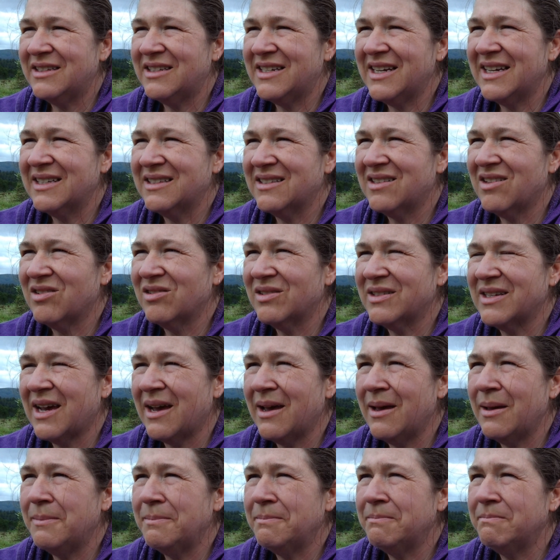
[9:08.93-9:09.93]
It takes a long
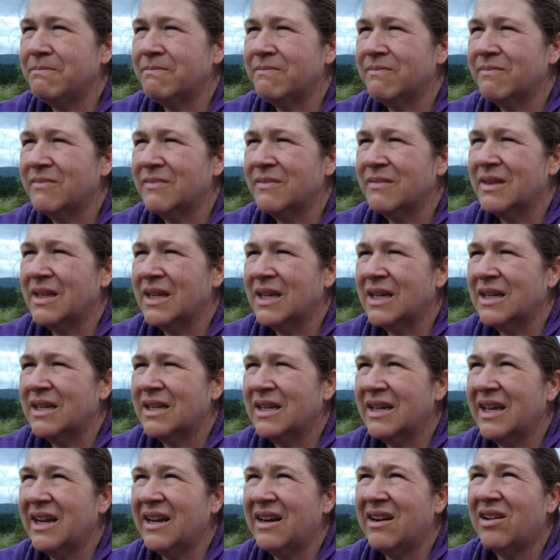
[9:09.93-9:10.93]
time
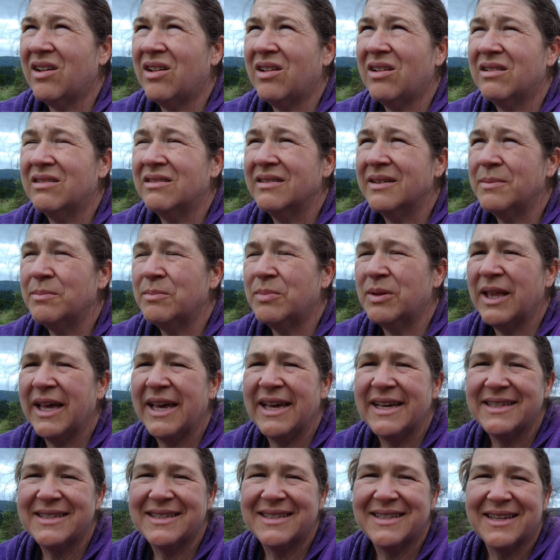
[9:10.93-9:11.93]
to get it all in
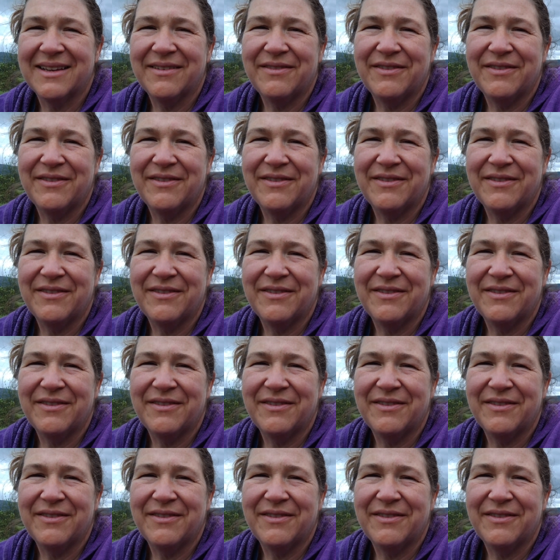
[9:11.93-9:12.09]
place.